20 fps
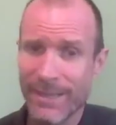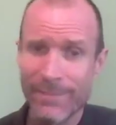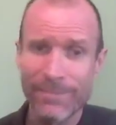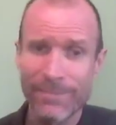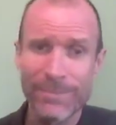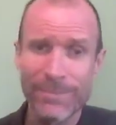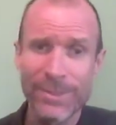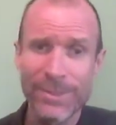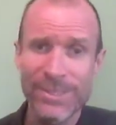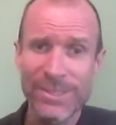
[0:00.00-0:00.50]

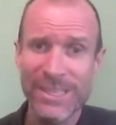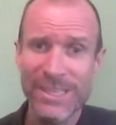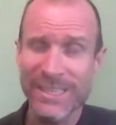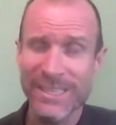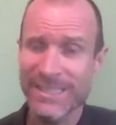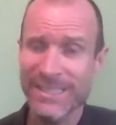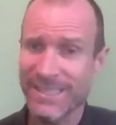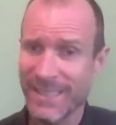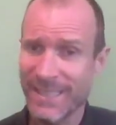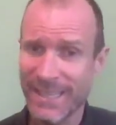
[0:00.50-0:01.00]
Mooji
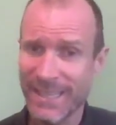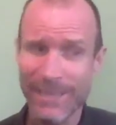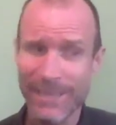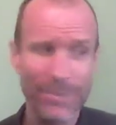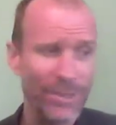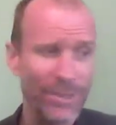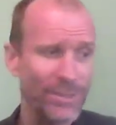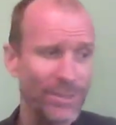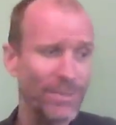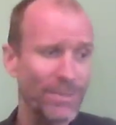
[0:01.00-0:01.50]
is the
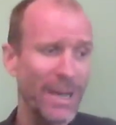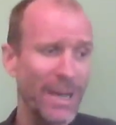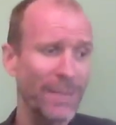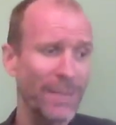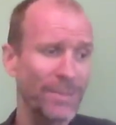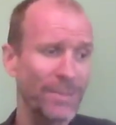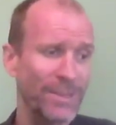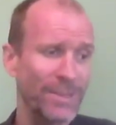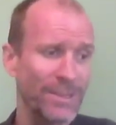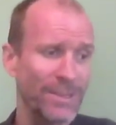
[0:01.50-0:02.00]
most
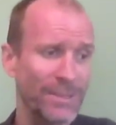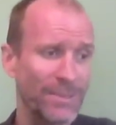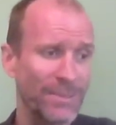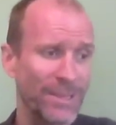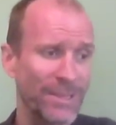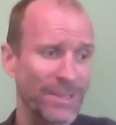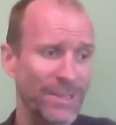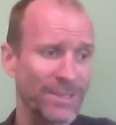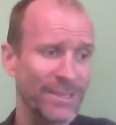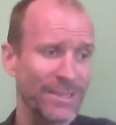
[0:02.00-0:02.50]
popular
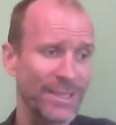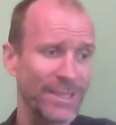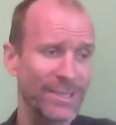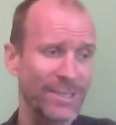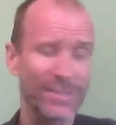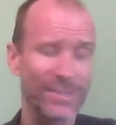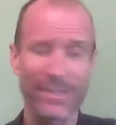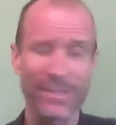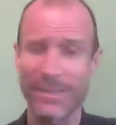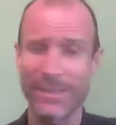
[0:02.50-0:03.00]
spiritual
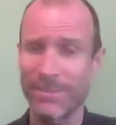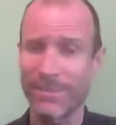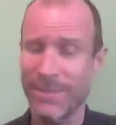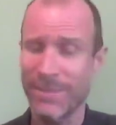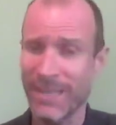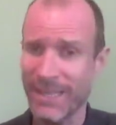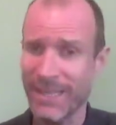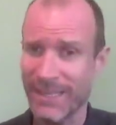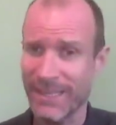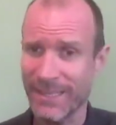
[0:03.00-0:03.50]
teacher on the
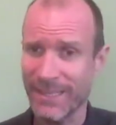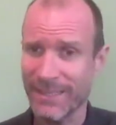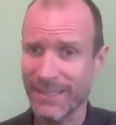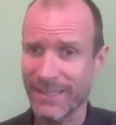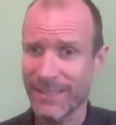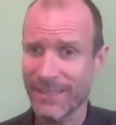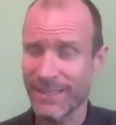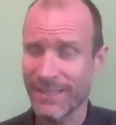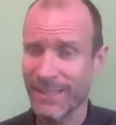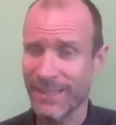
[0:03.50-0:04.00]
planet.
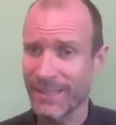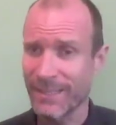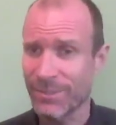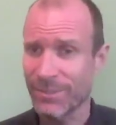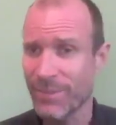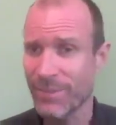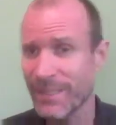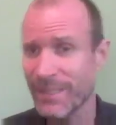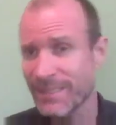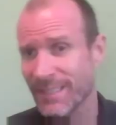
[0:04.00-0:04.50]

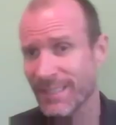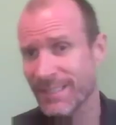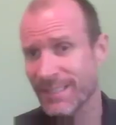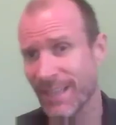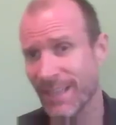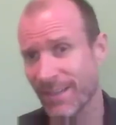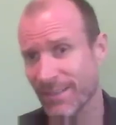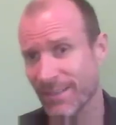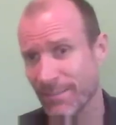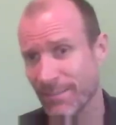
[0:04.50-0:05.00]

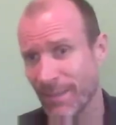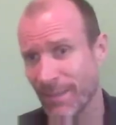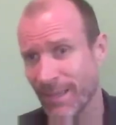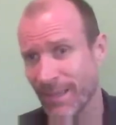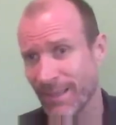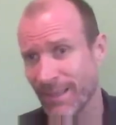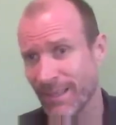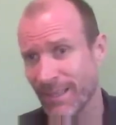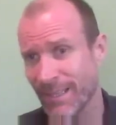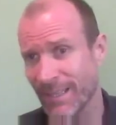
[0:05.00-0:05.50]
$26 a
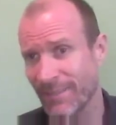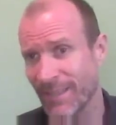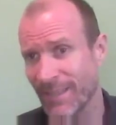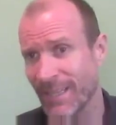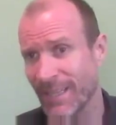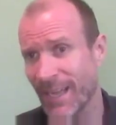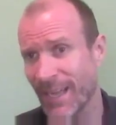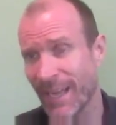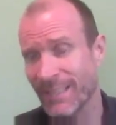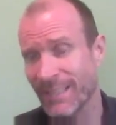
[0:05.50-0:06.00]
month. If he
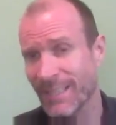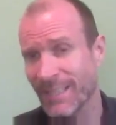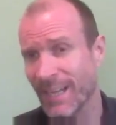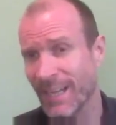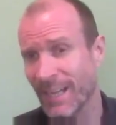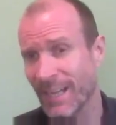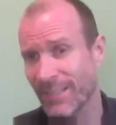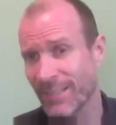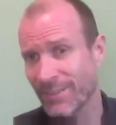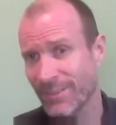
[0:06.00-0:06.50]
has
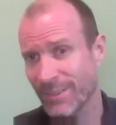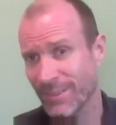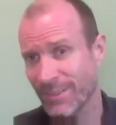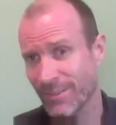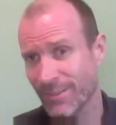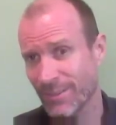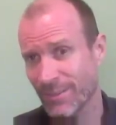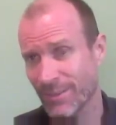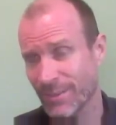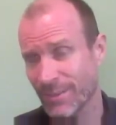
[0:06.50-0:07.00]
100
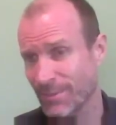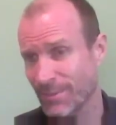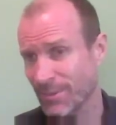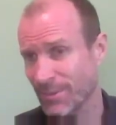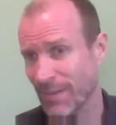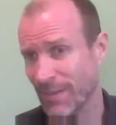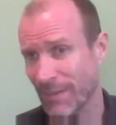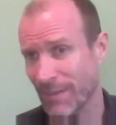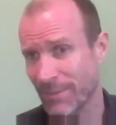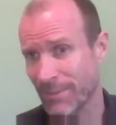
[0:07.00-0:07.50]

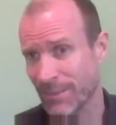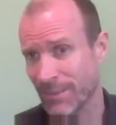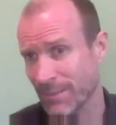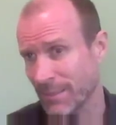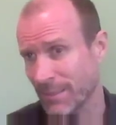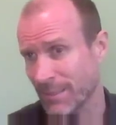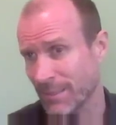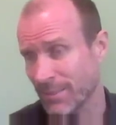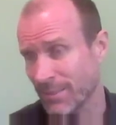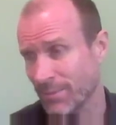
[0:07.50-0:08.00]
subscribers,
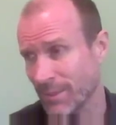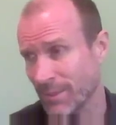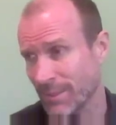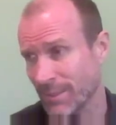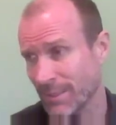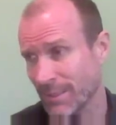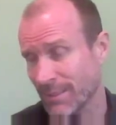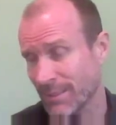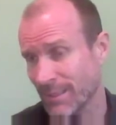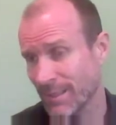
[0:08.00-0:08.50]
that's
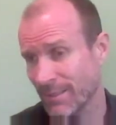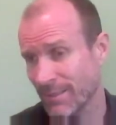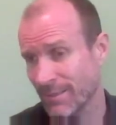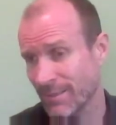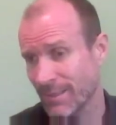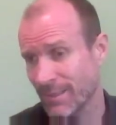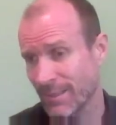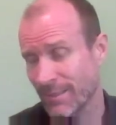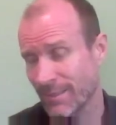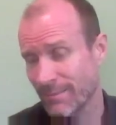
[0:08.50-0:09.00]

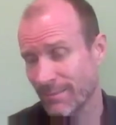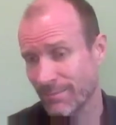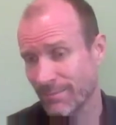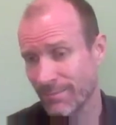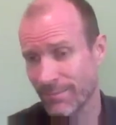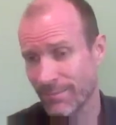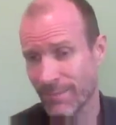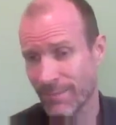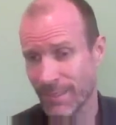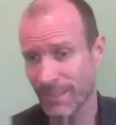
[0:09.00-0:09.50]
2,600.
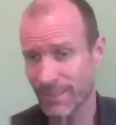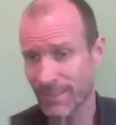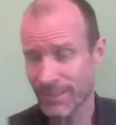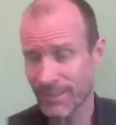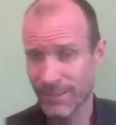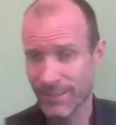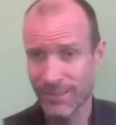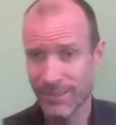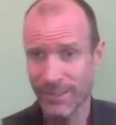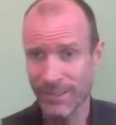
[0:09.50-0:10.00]

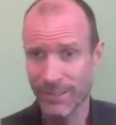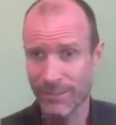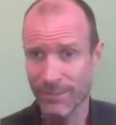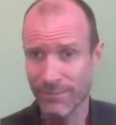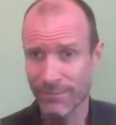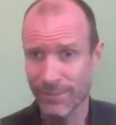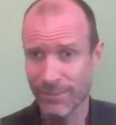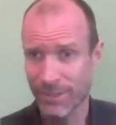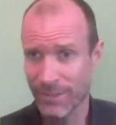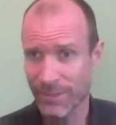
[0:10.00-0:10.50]
That's
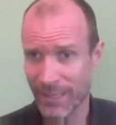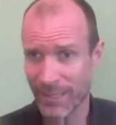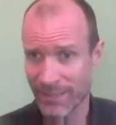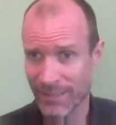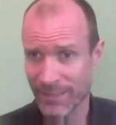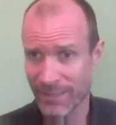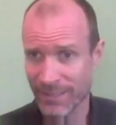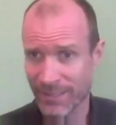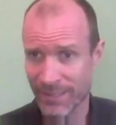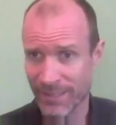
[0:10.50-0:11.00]

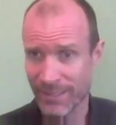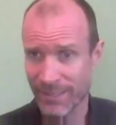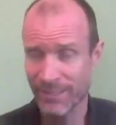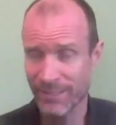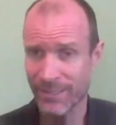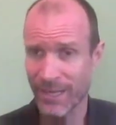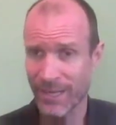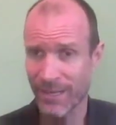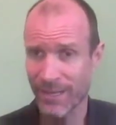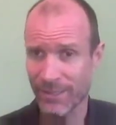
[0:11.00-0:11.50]

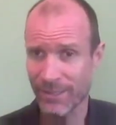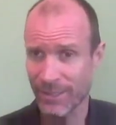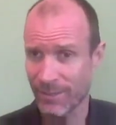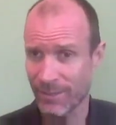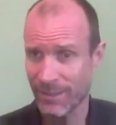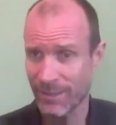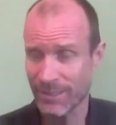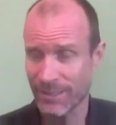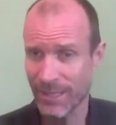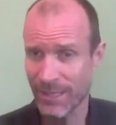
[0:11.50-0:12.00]
$2,600
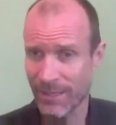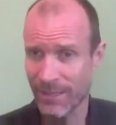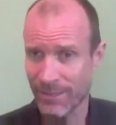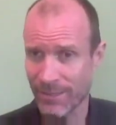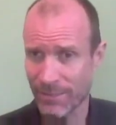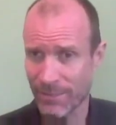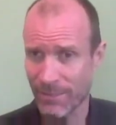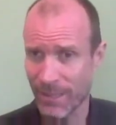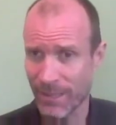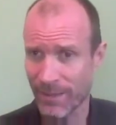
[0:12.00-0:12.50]
US dollars
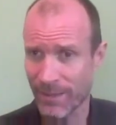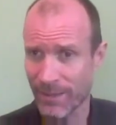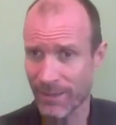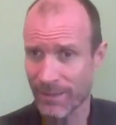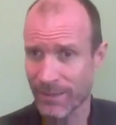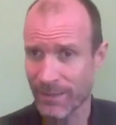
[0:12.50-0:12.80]
a month.